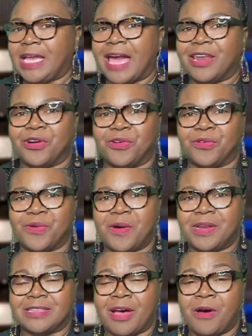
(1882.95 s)
kind of grew on
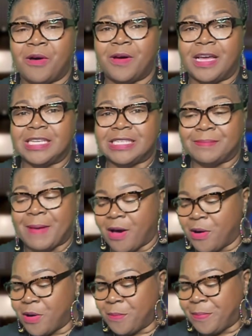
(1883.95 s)
its own, and this is my
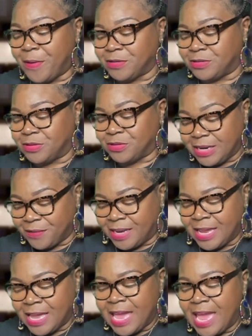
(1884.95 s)
own personal theory,